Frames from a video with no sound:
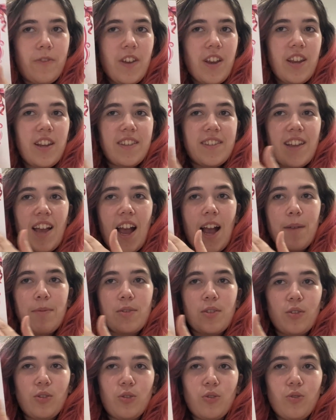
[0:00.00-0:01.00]
It is
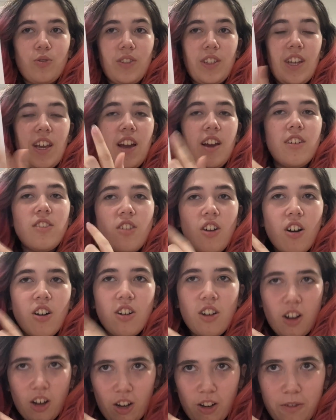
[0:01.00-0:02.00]
absolutely a
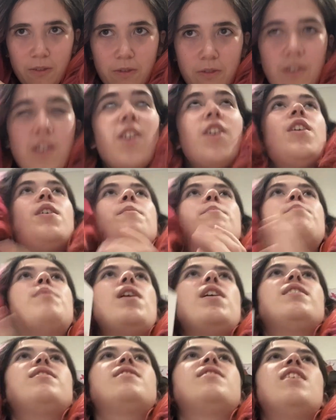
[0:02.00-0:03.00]
knockoff.
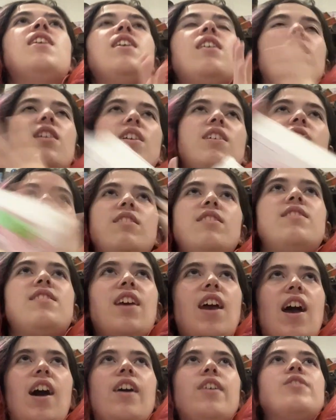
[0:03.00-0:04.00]
But in this
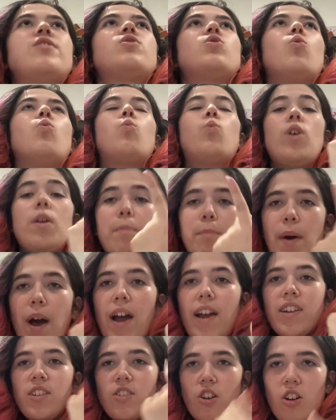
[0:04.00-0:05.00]
house, we
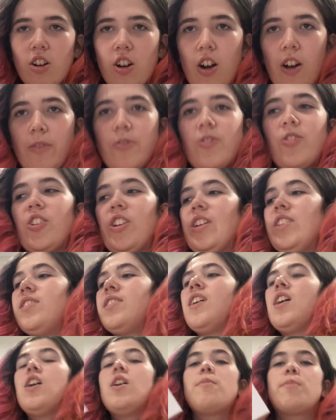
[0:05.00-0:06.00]
buy knockoff shit
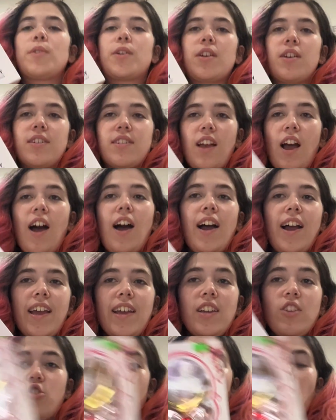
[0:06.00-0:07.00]
because
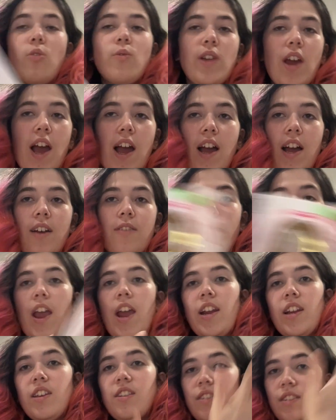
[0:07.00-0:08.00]
I don't have
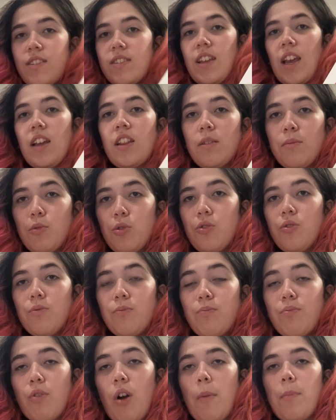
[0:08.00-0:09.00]
any Sailor Moon
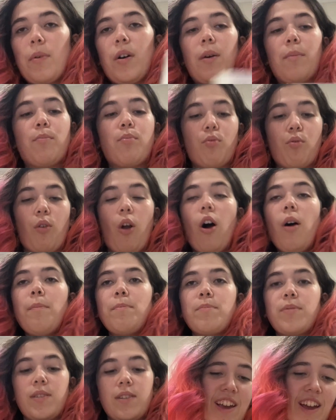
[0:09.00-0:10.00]
proper
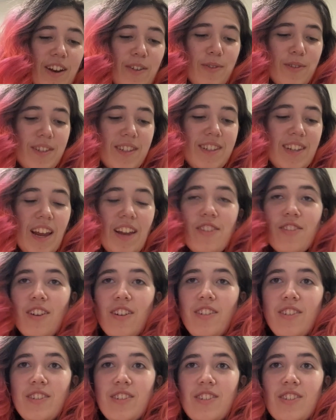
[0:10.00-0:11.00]
props. And it was
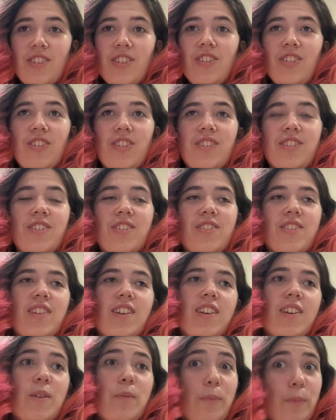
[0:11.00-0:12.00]
$10 too, so it's
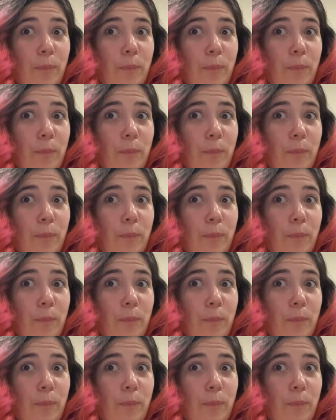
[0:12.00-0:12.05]
like,